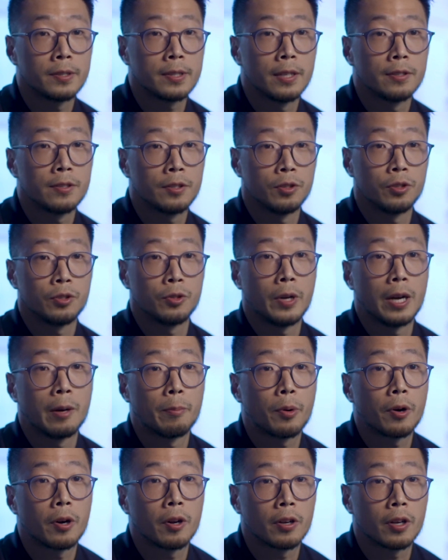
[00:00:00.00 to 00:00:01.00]
sense into our
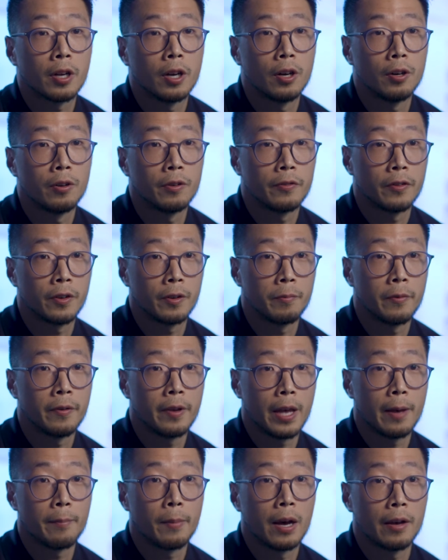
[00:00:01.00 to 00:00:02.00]
protocol for
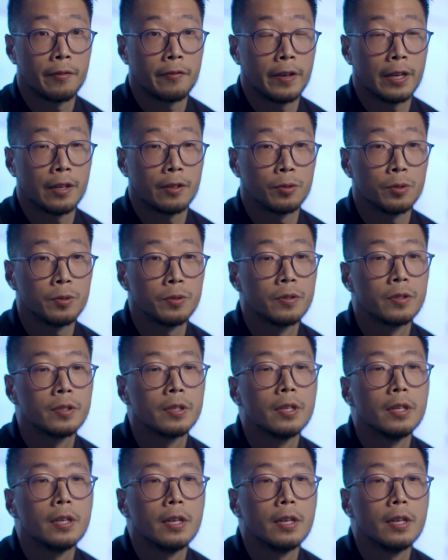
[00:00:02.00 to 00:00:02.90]
MR fetals,